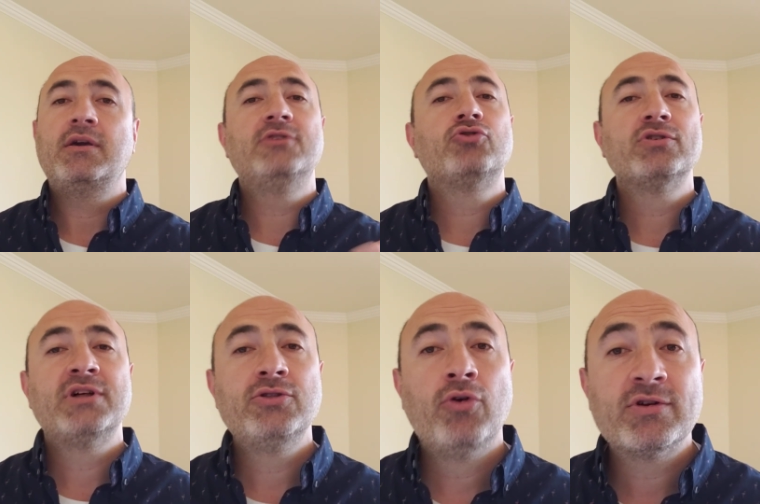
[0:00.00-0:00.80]
In
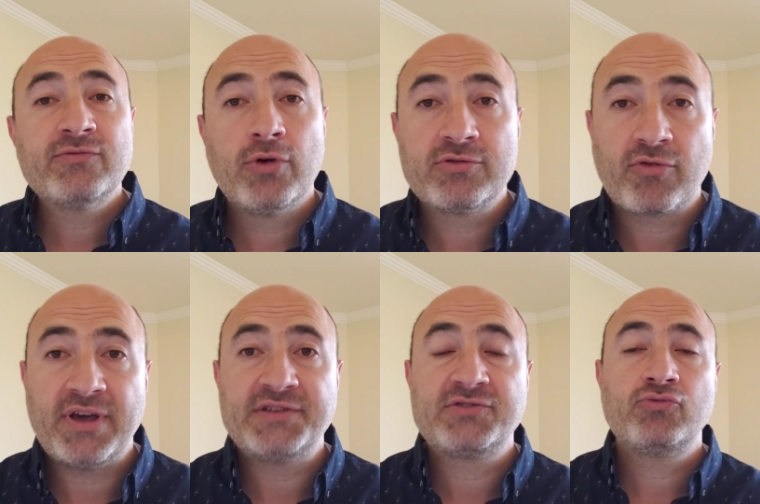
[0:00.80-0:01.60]
total, Northvolt
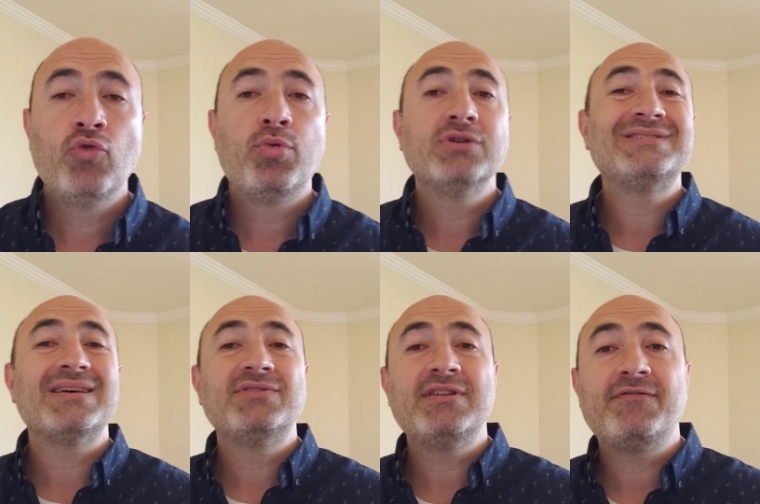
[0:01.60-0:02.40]
raised
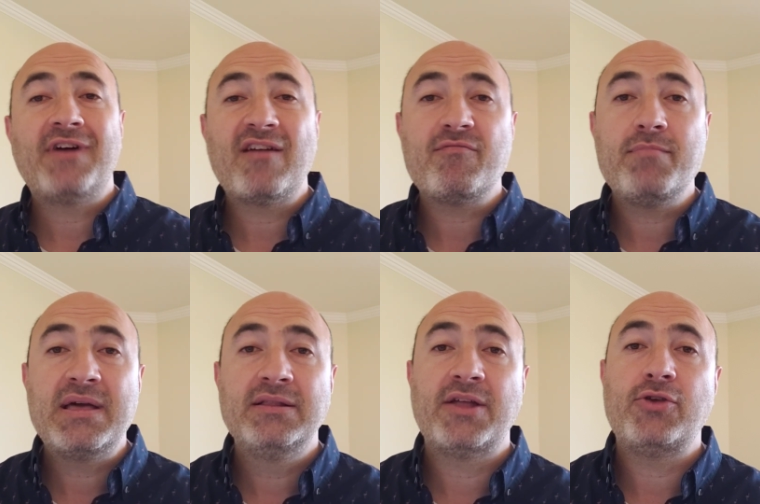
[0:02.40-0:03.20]
2.75
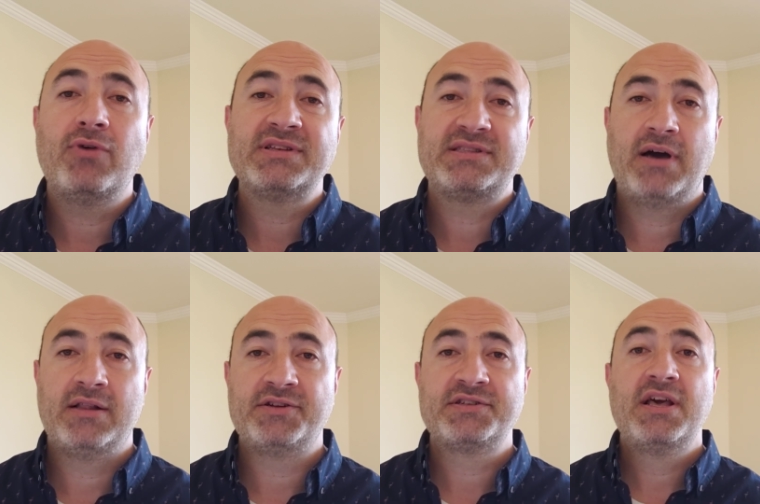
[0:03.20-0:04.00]
billion US
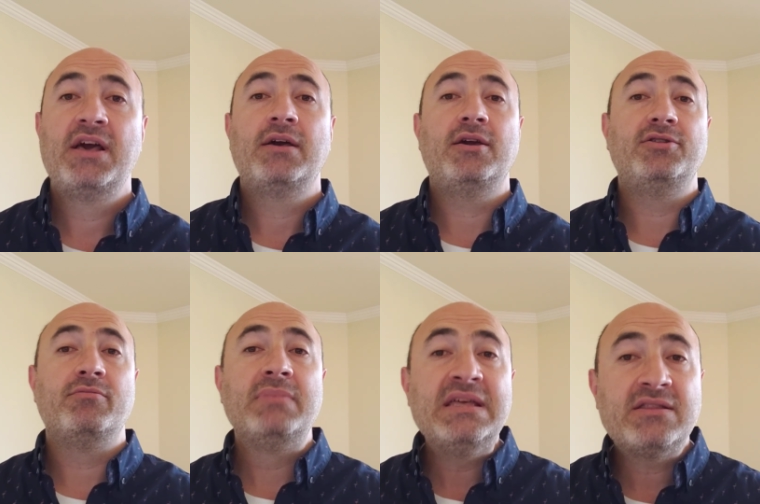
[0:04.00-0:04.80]
dollars. In
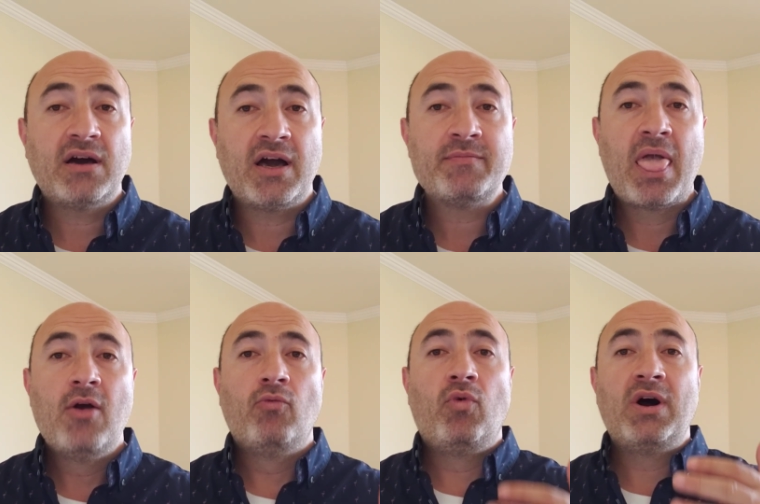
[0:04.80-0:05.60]
the meantime,
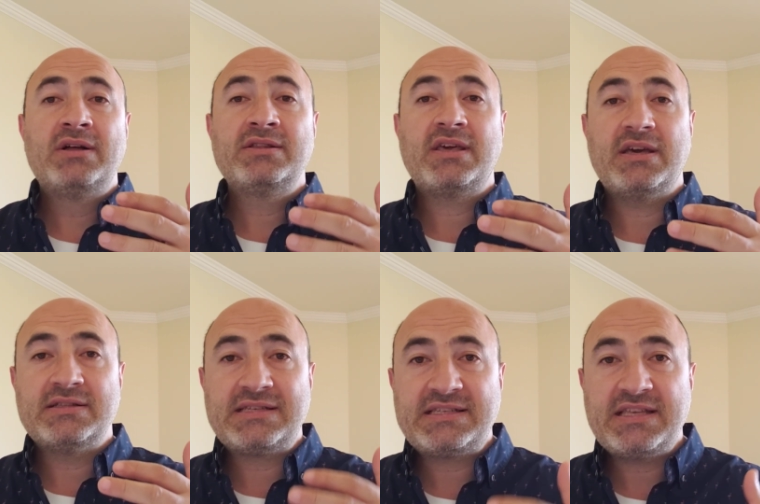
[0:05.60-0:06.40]
one
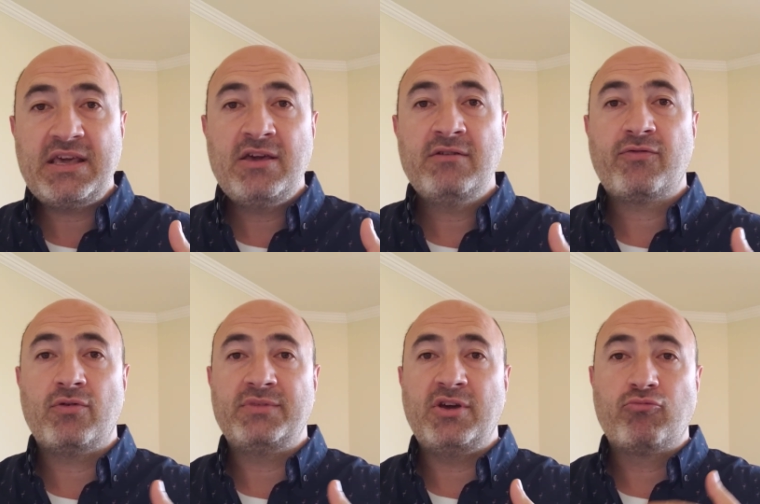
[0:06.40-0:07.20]
can see
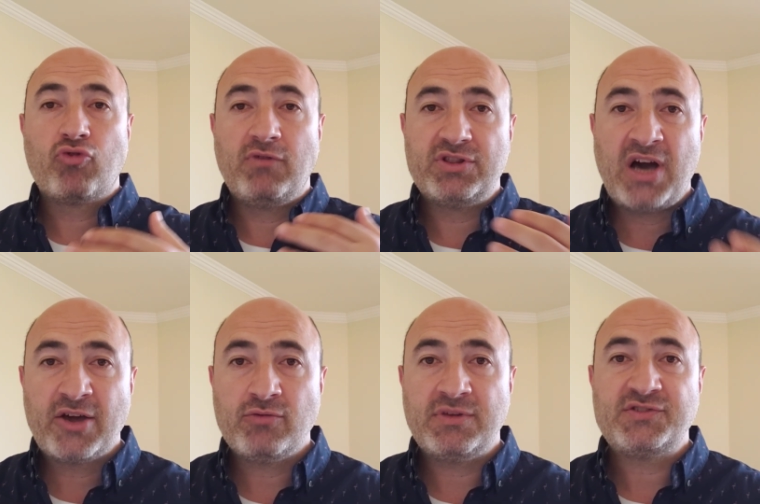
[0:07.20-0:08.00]
from the approval
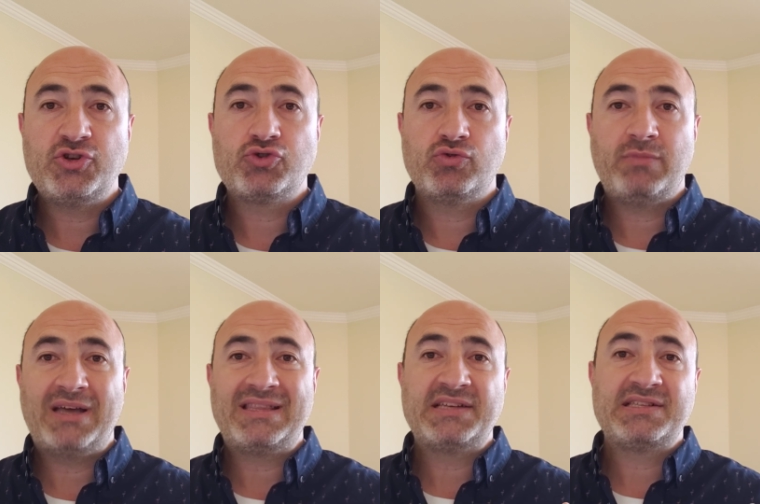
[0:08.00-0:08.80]
documents issued
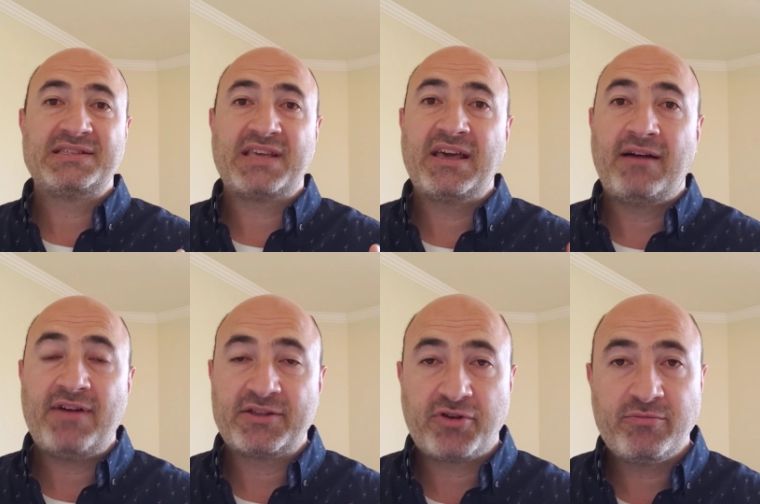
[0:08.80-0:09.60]
by Tesla's
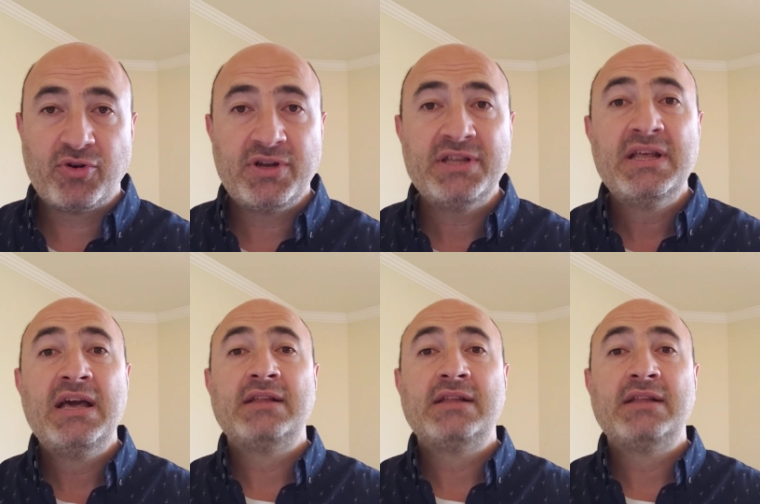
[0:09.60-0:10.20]
Gigafactory Berlin